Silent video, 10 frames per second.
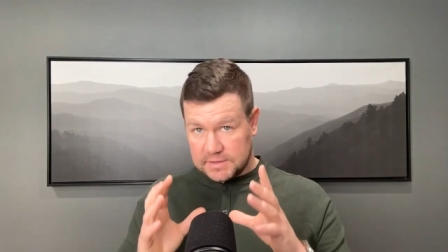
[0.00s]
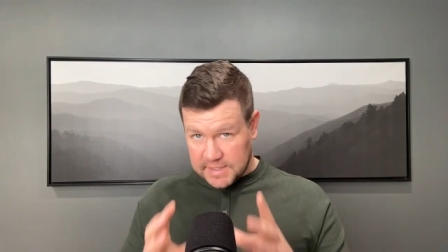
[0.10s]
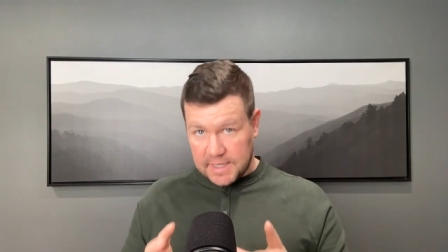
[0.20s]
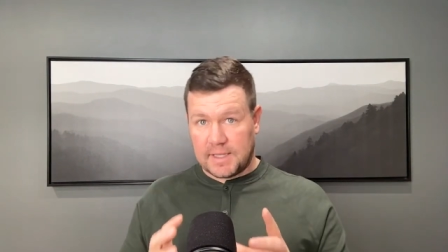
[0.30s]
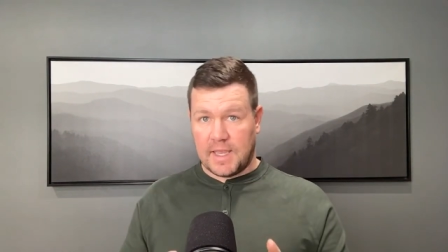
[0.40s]

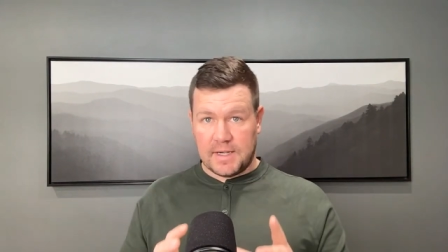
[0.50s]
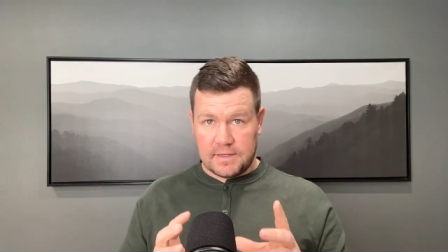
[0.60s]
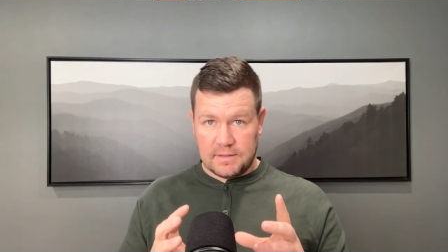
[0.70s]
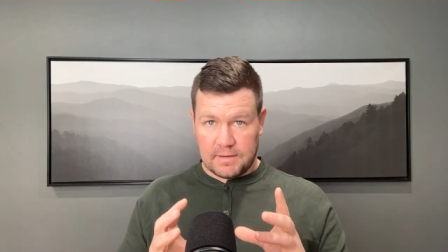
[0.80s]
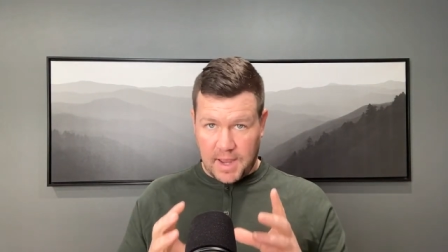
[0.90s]

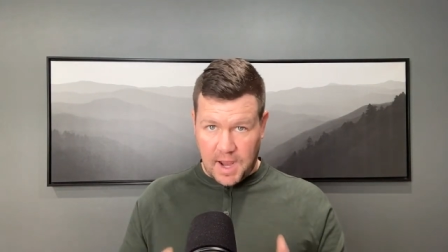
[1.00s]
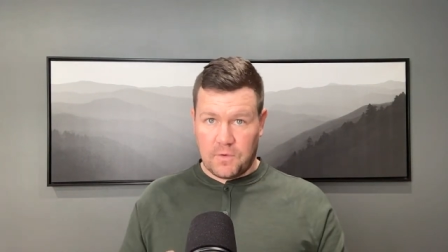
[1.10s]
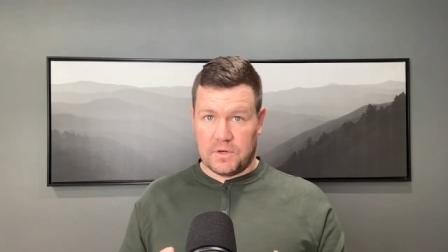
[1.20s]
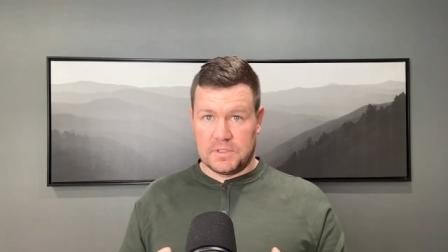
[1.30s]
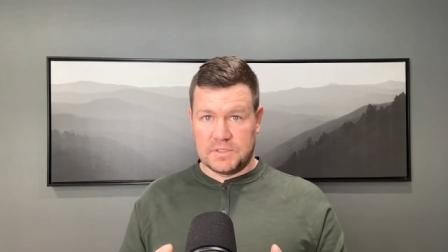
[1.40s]
dedicated
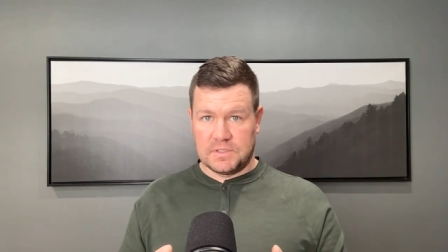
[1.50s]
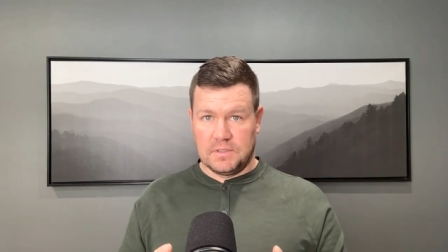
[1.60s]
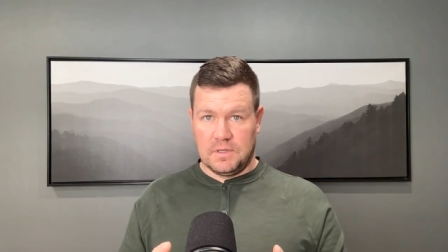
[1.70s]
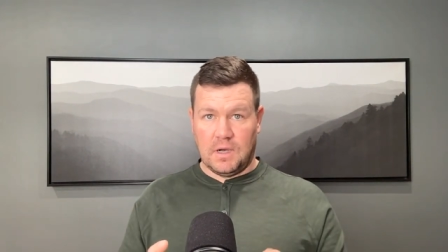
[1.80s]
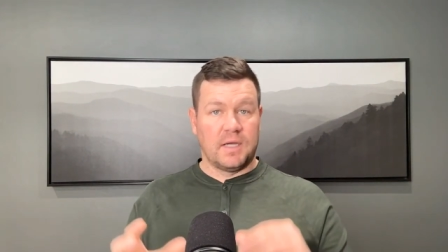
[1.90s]
hours
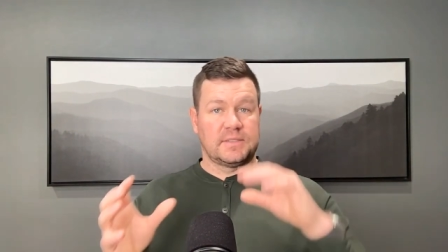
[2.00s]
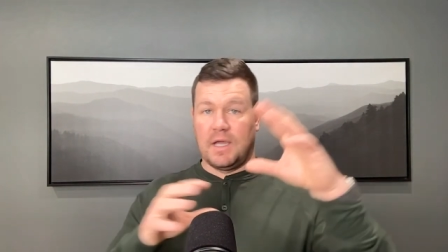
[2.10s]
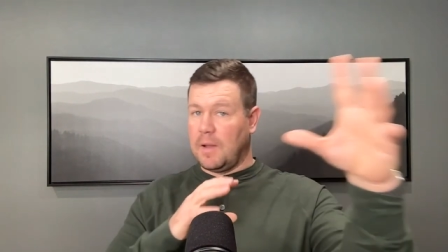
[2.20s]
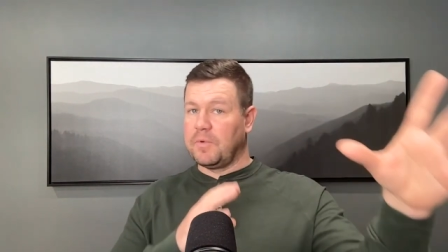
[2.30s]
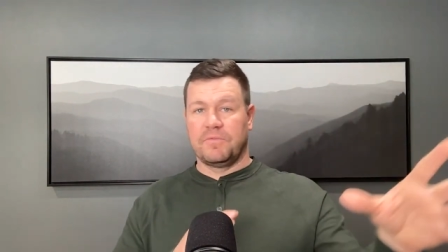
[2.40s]
on
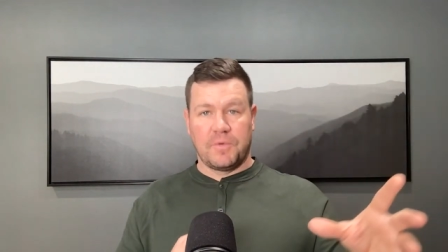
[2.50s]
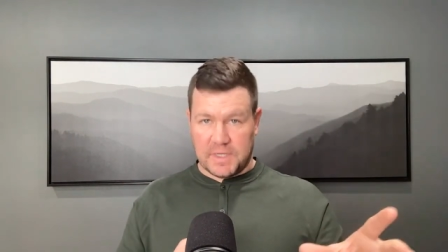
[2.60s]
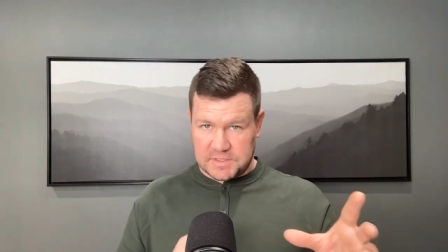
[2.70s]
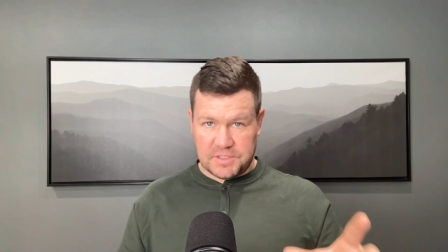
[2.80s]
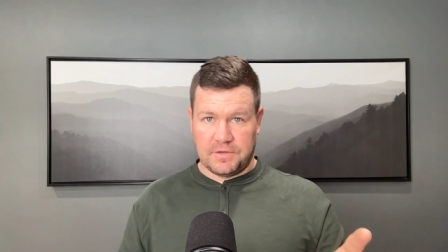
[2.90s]
top of the
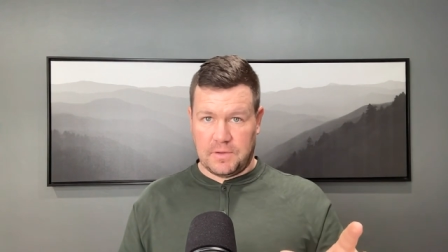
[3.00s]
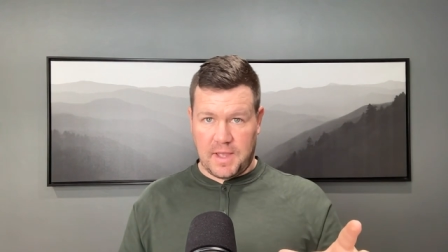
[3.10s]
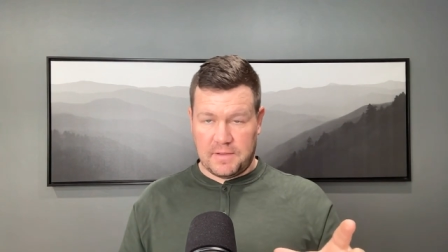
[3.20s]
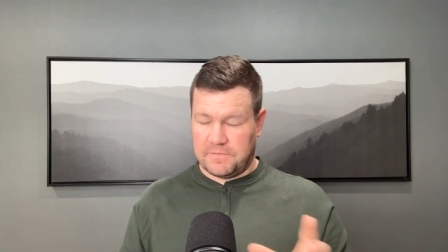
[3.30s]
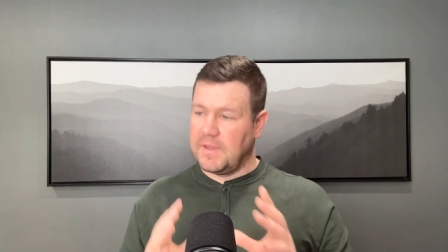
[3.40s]
rest of your
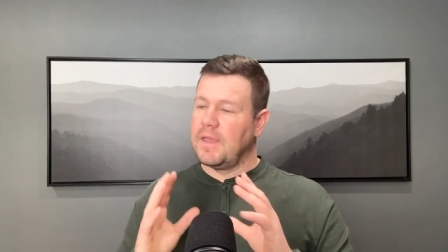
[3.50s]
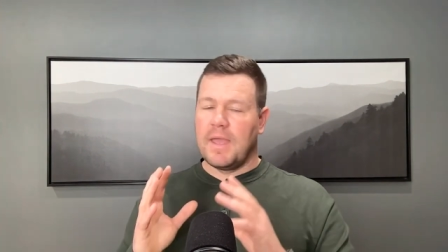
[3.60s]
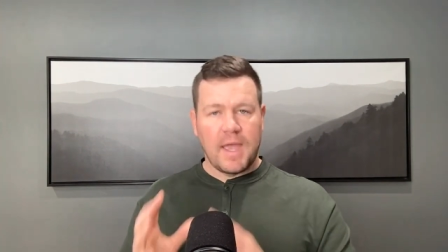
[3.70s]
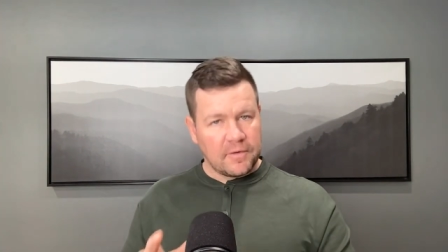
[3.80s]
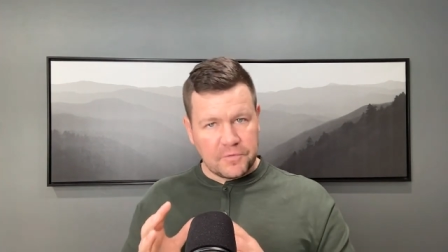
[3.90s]
life
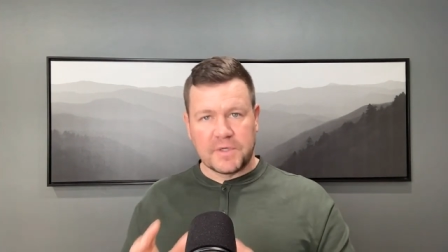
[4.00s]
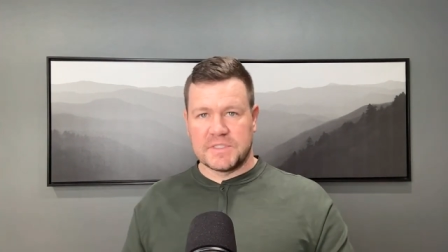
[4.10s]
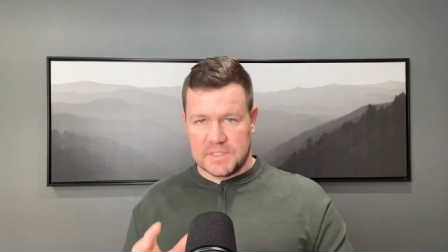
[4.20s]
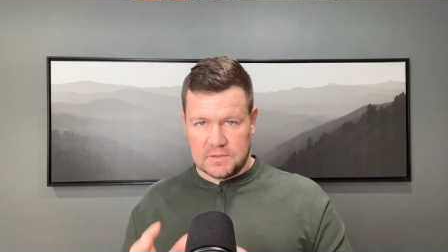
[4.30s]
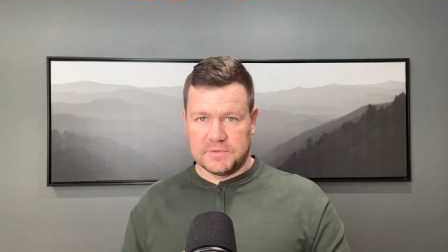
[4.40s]
every
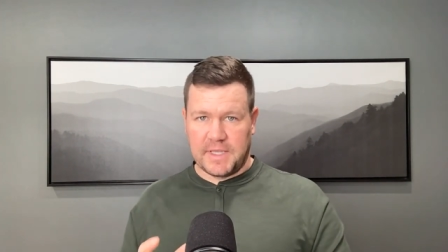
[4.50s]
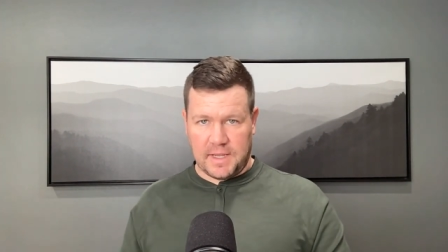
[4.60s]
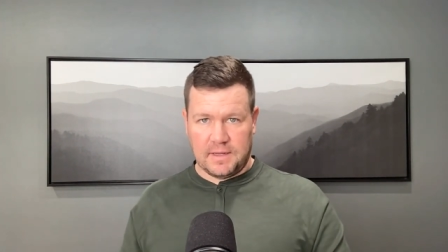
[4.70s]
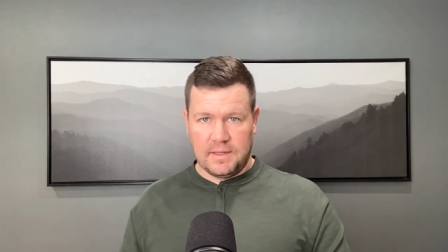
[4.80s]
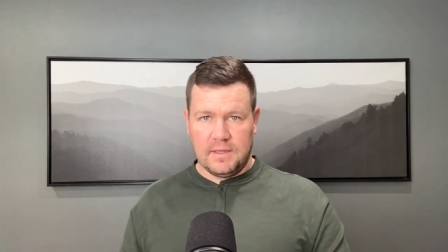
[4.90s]
single
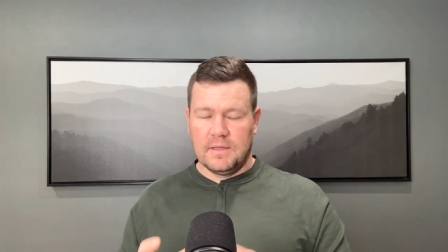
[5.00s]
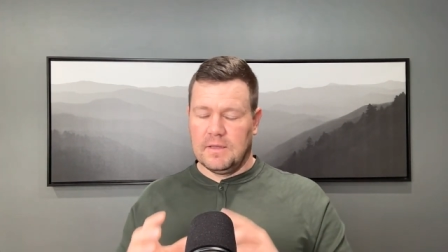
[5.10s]
day.